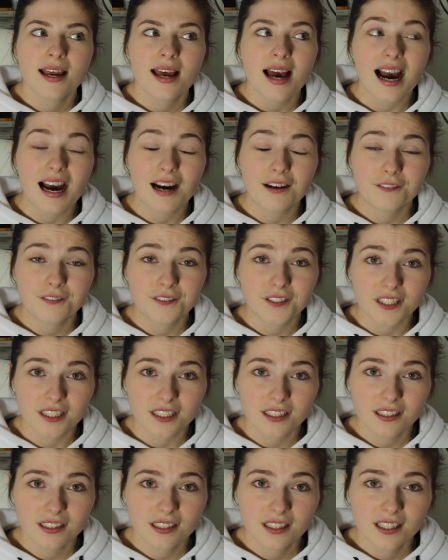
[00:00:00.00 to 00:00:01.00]

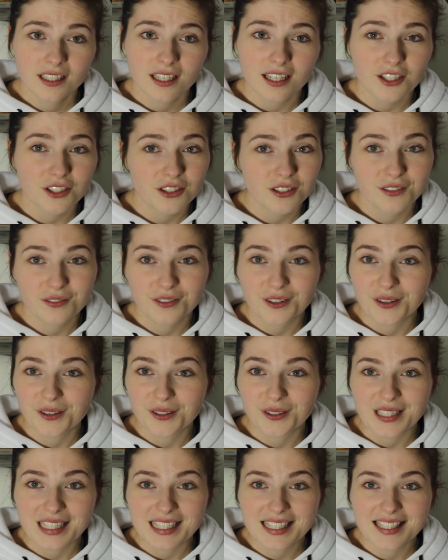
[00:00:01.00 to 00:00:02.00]
after, I should have wrote
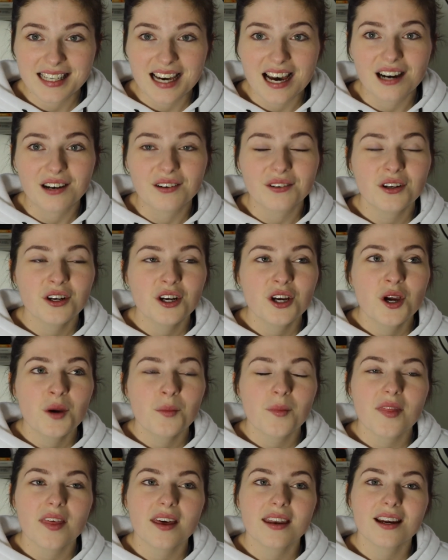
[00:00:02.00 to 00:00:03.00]
all this down,
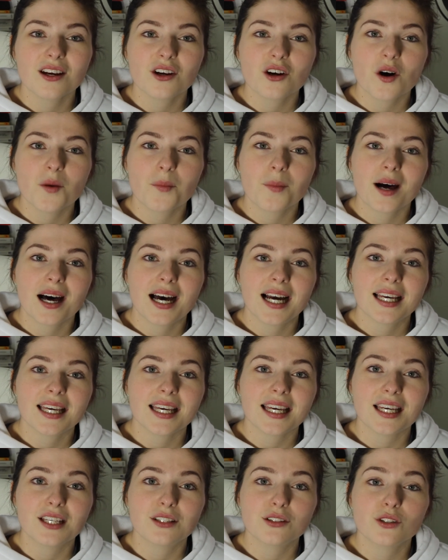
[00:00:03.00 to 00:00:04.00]
but then I got back
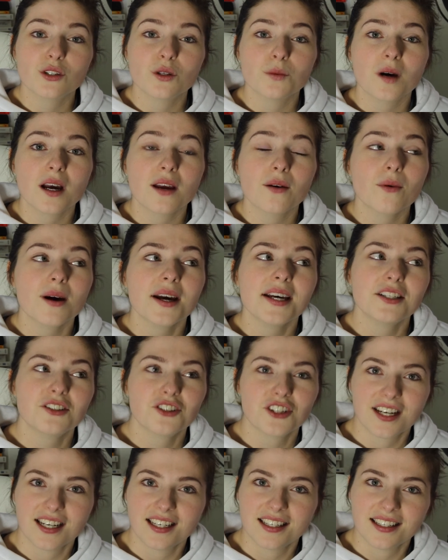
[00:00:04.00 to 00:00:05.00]
into my weight
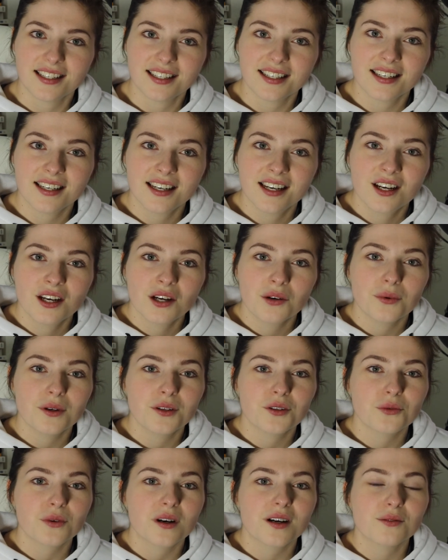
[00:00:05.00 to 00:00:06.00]
training,
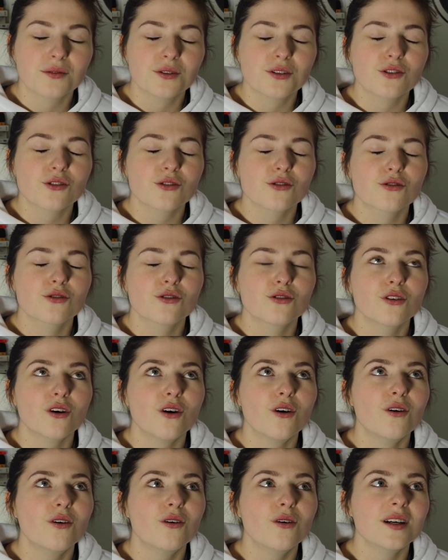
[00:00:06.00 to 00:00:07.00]
which I was
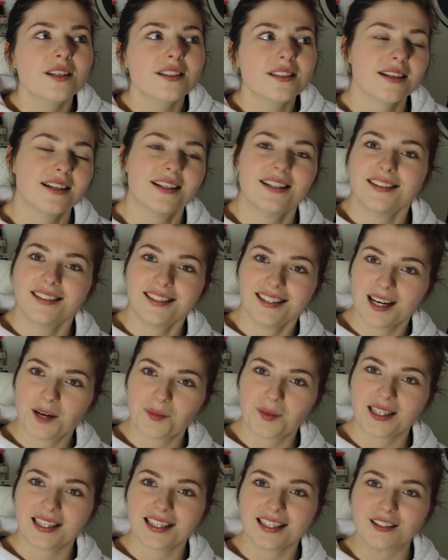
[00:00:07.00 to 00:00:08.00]
so excited to get
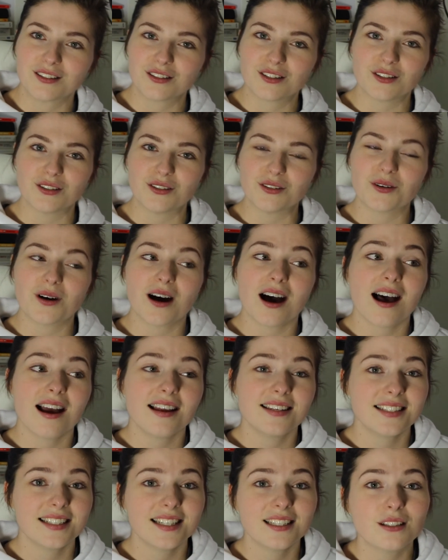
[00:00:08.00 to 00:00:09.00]
back into.
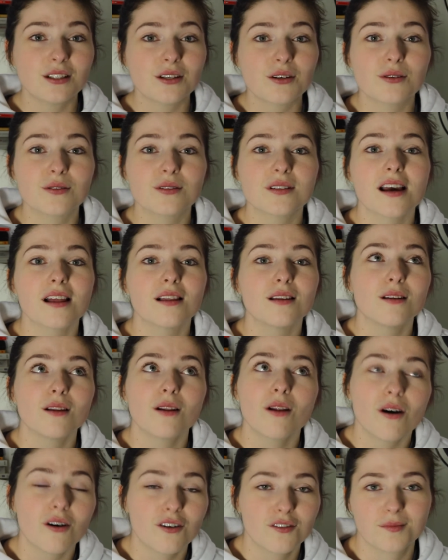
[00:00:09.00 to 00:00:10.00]
I did lose a
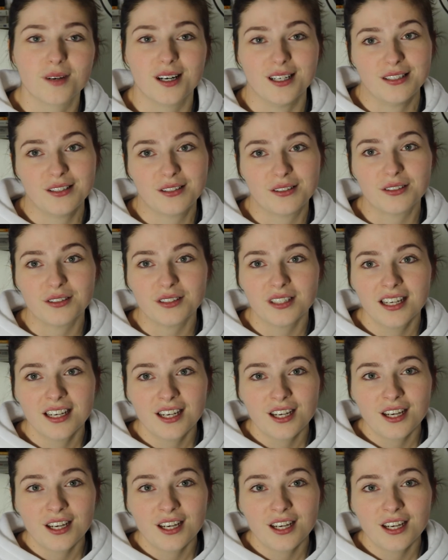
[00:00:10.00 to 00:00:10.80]
lot of muscle